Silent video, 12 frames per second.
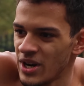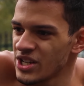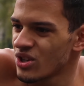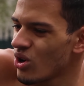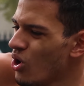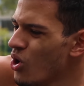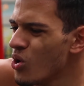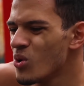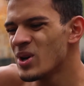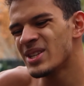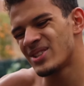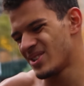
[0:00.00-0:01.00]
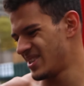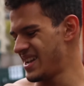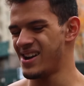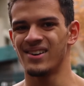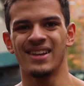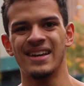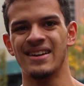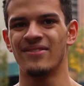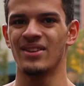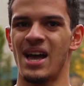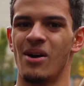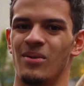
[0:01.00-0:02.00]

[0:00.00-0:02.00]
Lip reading: rings are always turned out for that